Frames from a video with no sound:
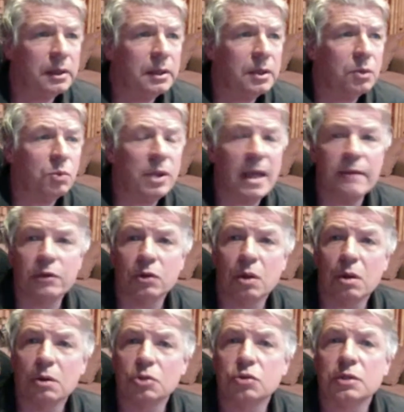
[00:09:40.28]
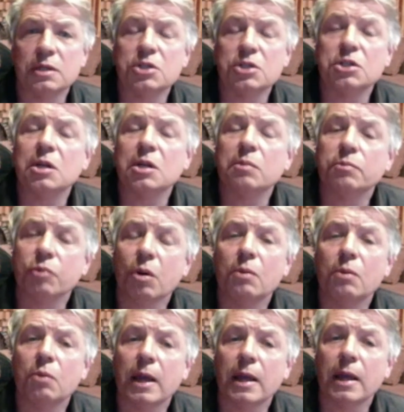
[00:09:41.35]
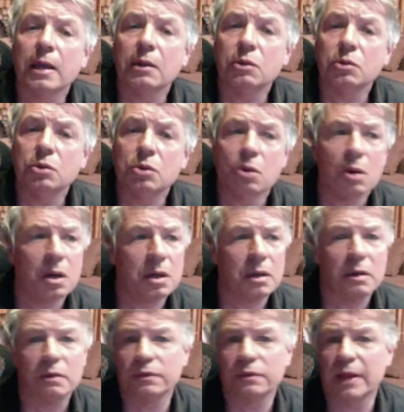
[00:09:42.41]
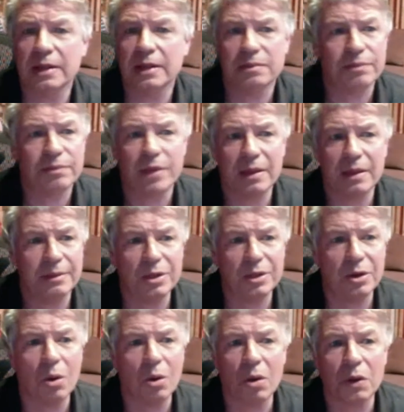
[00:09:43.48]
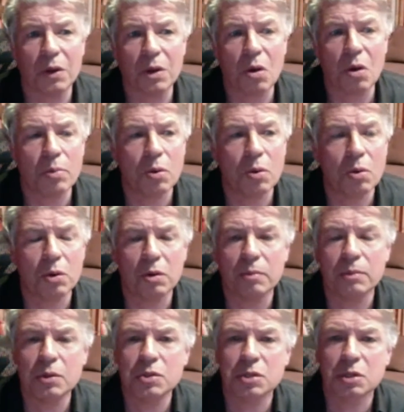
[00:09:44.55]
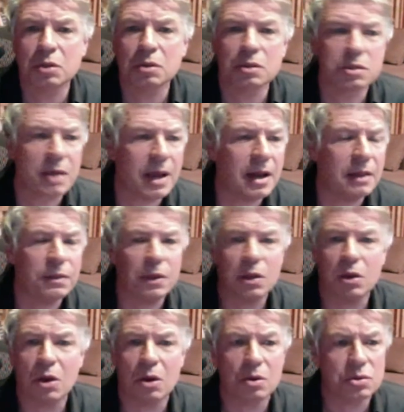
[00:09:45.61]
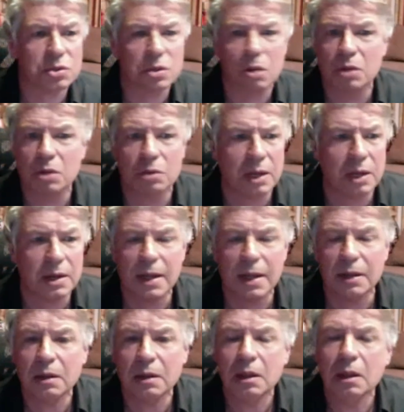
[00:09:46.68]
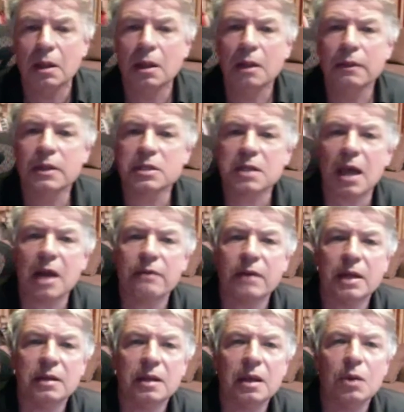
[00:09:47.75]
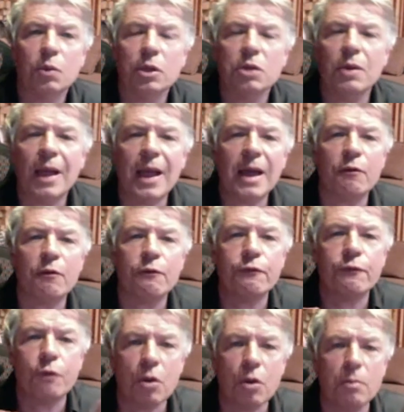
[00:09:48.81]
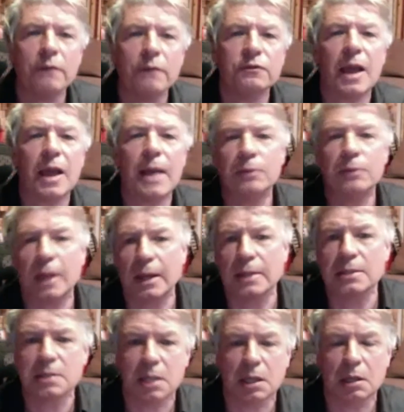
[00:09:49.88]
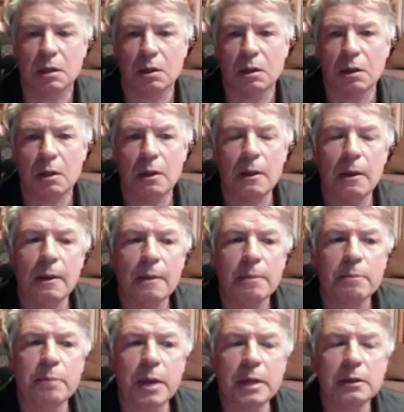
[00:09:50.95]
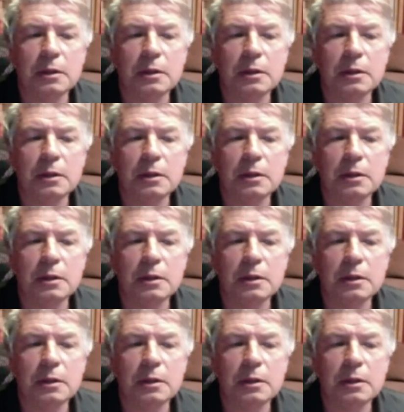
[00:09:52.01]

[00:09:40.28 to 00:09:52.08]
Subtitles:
have a long tradition in Broadway in New York of like, you know, all the Cole Porter musicals, Anything Goes, No No Nanette, this kind of idea where you had a form of tap dancing, but